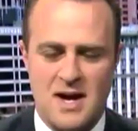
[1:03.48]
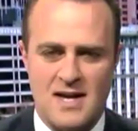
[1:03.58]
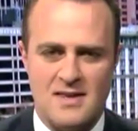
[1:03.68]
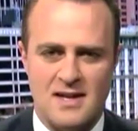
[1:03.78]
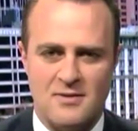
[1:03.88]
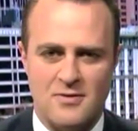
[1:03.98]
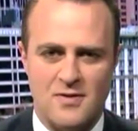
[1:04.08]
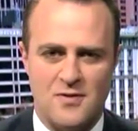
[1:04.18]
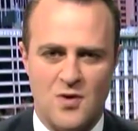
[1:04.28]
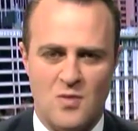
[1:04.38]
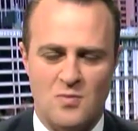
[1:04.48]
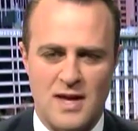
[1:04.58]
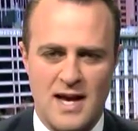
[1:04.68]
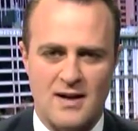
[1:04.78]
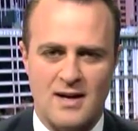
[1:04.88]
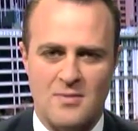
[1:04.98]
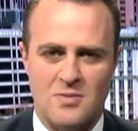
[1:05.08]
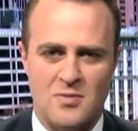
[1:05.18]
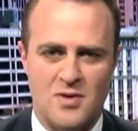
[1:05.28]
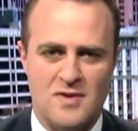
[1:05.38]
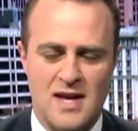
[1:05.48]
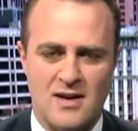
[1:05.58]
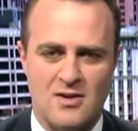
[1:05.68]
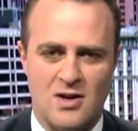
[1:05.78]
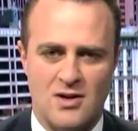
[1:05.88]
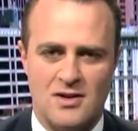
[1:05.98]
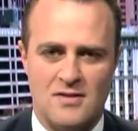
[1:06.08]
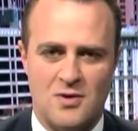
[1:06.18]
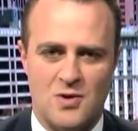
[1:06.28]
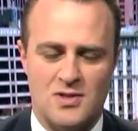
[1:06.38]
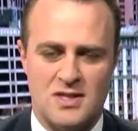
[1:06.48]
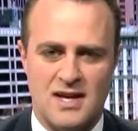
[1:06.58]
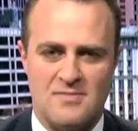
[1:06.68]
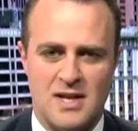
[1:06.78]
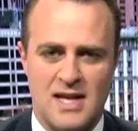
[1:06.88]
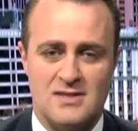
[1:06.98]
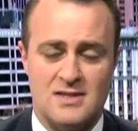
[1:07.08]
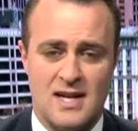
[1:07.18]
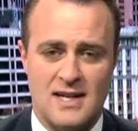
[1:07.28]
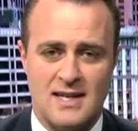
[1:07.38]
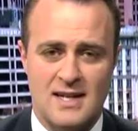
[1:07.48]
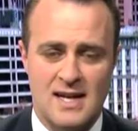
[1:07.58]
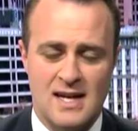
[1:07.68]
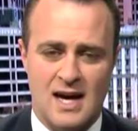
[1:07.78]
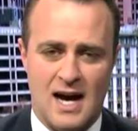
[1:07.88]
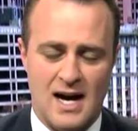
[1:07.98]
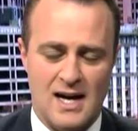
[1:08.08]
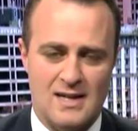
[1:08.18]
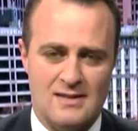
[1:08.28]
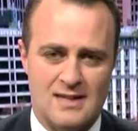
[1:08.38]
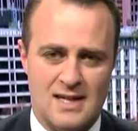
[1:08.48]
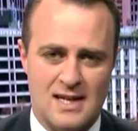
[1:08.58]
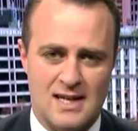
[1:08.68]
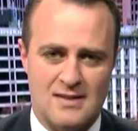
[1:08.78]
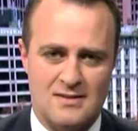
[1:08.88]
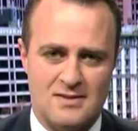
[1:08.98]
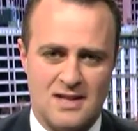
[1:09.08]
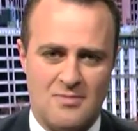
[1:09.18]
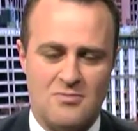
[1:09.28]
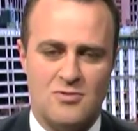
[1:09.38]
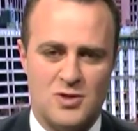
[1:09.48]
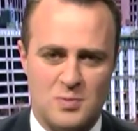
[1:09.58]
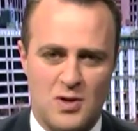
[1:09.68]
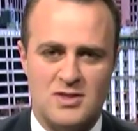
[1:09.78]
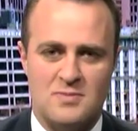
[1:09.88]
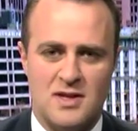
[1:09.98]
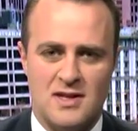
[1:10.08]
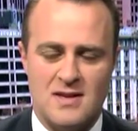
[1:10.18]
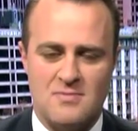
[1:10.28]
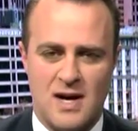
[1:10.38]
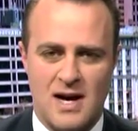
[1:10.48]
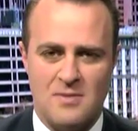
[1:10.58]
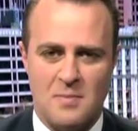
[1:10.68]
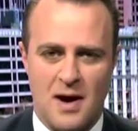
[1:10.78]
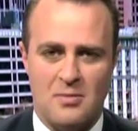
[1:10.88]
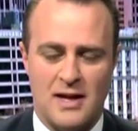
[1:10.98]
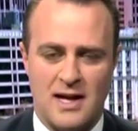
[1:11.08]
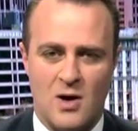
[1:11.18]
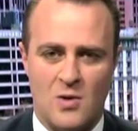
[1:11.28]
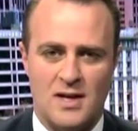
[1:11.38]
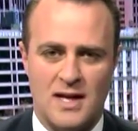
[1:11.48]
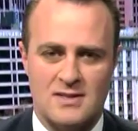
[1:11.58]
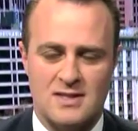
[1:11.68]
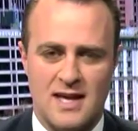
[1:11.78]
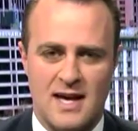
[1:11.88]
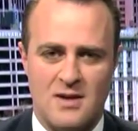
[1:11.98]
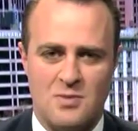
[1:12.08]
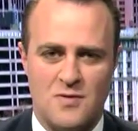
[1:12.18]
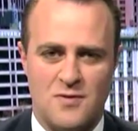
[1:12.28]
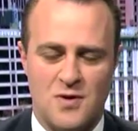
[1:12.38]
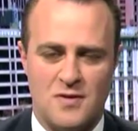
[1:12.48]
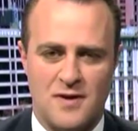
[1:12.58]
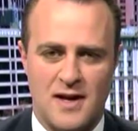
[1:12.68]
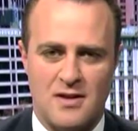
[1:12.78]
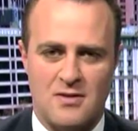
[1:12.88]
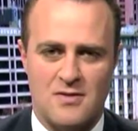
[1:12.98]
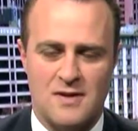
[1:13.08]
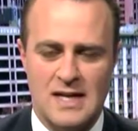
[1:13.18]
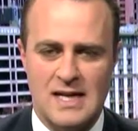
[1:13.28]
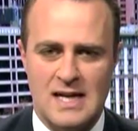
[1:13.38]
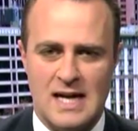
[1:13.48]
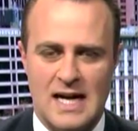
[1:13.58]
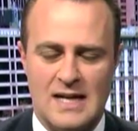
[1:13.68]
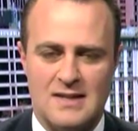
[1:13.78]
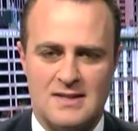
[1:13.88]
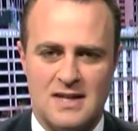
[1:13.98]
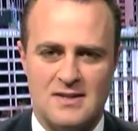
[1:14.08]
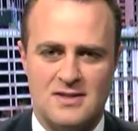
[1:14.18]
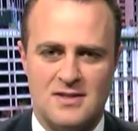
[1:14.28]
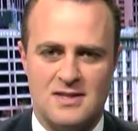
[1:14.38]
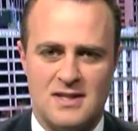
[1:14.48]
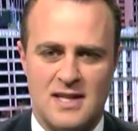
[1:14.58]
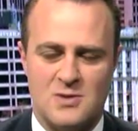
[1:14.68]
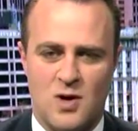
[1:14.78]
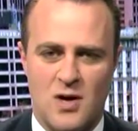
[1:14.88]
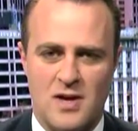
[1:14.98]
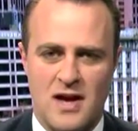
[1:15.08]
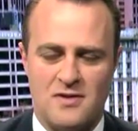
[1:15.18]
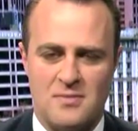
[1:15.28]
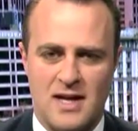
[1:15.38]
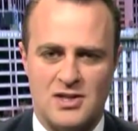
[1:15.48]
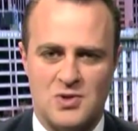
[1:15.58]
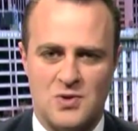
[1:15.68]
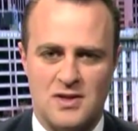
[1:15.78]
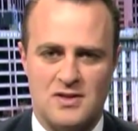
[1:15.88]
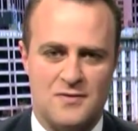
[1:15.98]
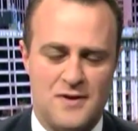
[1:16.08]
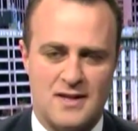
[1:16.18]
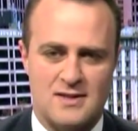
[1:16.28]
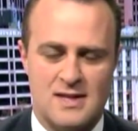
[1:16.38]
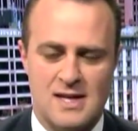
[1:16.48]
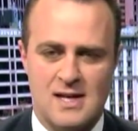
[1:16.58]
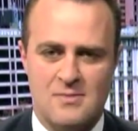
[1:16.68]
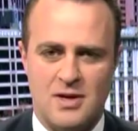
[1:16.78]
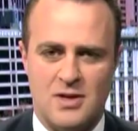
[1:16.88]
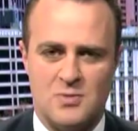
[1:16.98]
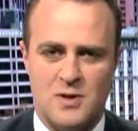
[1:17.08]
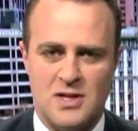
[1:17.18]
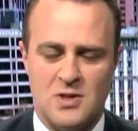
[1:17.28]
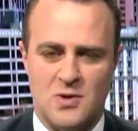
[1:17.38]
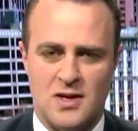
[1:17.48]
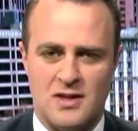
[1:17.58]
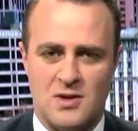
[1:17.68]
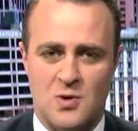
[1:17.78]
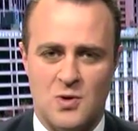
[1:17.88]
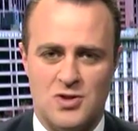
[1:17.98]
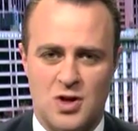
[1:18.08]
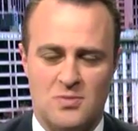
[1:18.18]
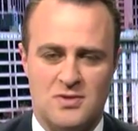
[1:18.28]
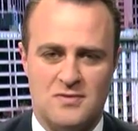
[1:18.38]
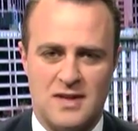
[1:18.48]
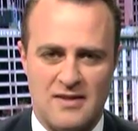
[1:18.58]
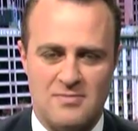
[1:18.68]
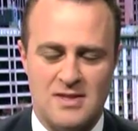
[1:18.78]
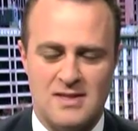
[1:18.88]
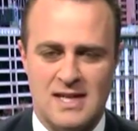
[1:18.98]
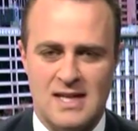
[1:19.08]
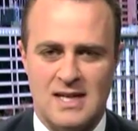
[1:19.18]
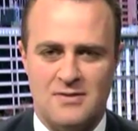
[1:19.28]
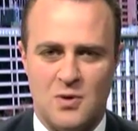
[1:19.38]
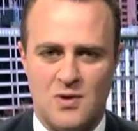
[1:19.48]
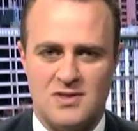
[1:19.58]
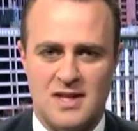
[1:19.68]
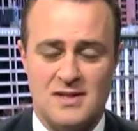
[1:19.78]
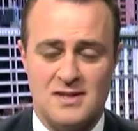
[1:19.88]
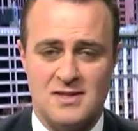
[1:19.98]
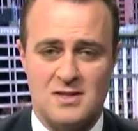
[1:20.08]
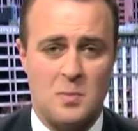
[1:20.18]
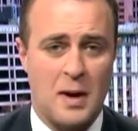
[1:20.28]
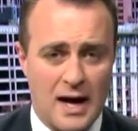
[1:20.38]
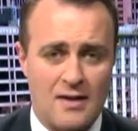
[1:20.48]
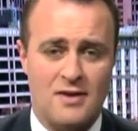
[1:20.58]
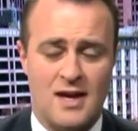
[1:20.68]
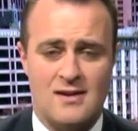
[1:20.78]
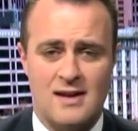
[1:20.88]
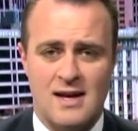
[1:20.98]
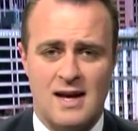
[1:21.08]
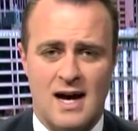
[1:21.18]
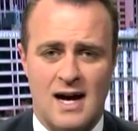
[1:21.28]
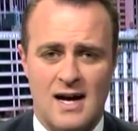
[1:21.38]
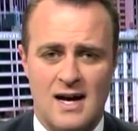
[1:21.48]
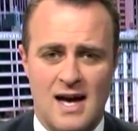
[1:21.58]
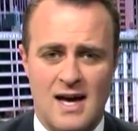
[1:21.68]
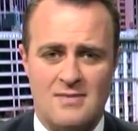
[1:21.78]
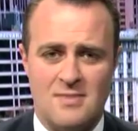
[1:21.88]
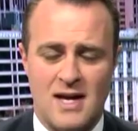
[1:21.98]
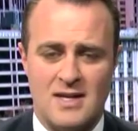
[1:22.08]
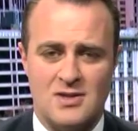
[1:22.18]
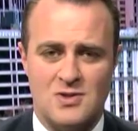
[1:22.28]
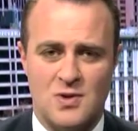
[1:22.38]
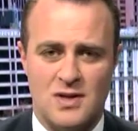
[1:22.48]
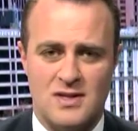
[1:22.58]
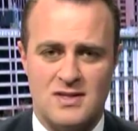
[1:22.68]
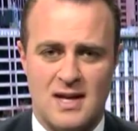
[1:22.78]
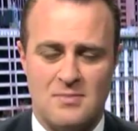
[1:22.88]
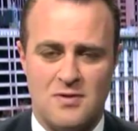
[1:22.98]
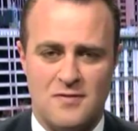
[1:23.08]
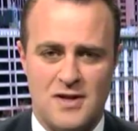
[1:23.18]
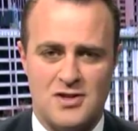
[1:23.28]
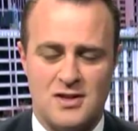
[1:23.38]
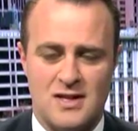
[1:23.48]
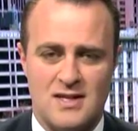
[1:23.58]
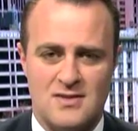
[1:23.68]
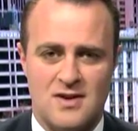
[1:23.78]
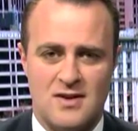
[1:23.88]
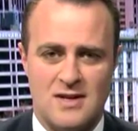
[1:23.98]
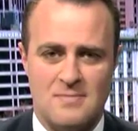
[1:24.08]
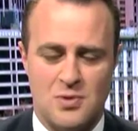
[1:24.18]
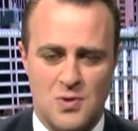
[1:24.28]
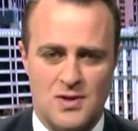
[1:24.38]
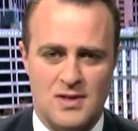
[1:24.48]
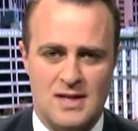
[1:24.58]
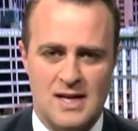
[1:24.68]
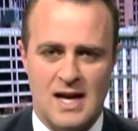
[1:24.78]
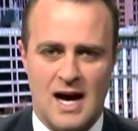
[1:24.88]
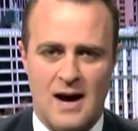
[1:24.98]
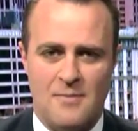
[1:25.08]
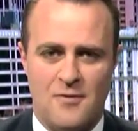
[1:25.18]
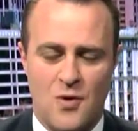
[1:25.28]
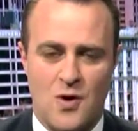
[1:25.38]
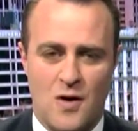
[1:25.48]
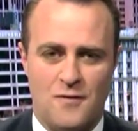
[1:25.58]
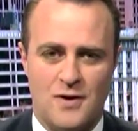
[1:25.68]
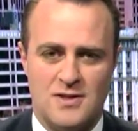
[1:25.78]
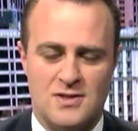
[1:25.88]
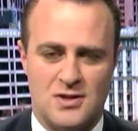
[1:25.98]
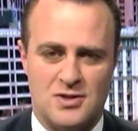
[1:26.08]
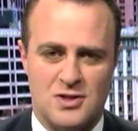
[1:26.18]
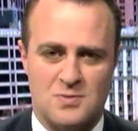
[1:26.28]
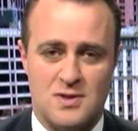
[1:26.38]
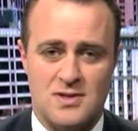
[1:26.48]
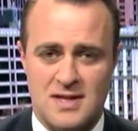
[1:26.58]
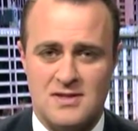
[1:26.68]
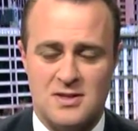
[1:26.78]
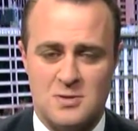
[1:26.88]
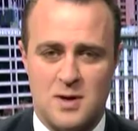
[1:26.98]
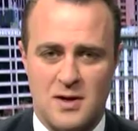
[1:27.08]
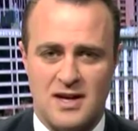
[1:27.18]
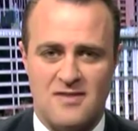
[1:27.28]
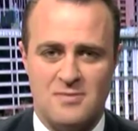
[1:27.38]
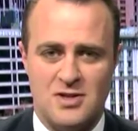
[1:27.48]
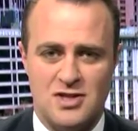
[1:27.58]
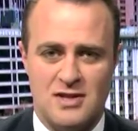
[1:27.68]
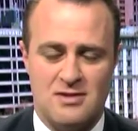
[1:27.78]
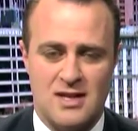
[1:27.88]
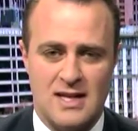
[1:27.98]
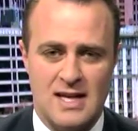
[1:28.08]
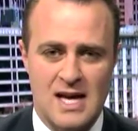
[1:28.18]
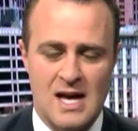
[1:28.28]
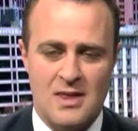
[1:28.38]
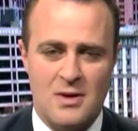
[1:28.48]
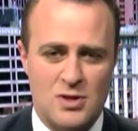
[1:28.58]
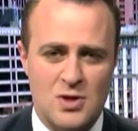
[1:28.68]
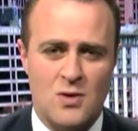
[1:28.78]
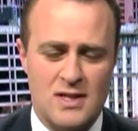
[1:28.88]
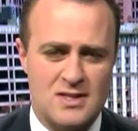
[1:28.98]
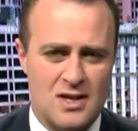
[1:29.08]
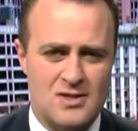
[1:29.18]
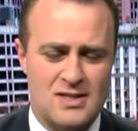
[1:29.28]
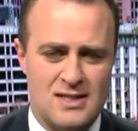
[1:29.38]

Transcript: made that have informed the outcome that we've now got, and of course the government has taken uh, uh, some responsibility. Um, the public are holding us accountable for the failure of uh, the census, and that's why we have to make sure that it's fixed. Because when you look at the core jobs of government, of course, census is a part of that, uh, and making sure that it's done professionally is very important mm. um, for confidence, not just with the census, but government generally. There was always, though,